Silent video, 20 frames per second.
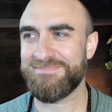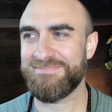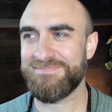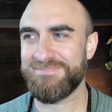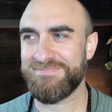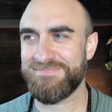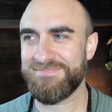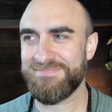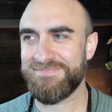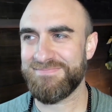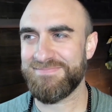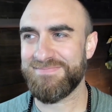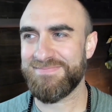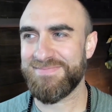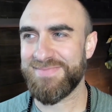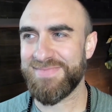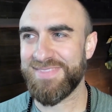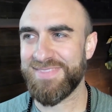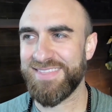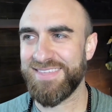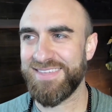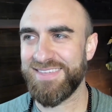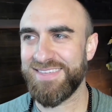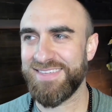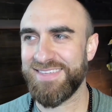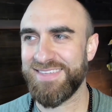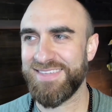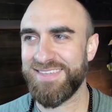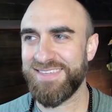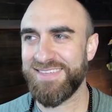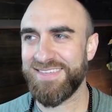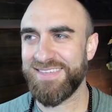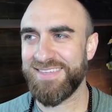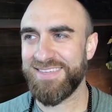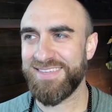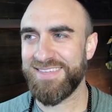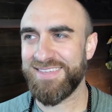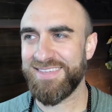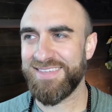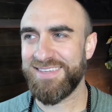
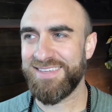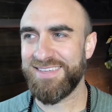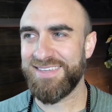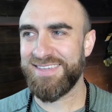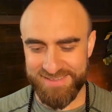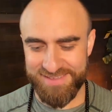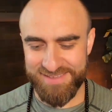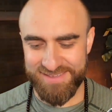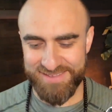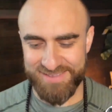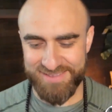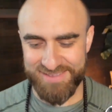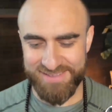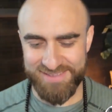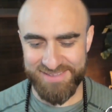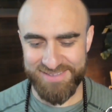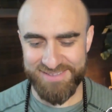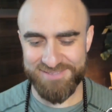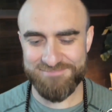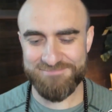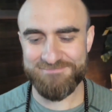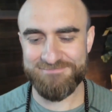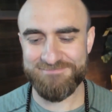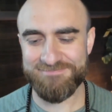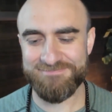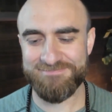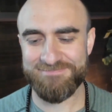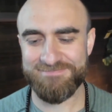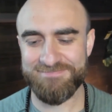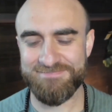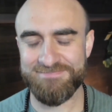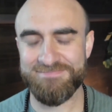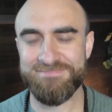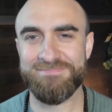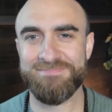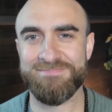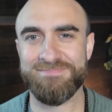No words are spoken by the person on screen.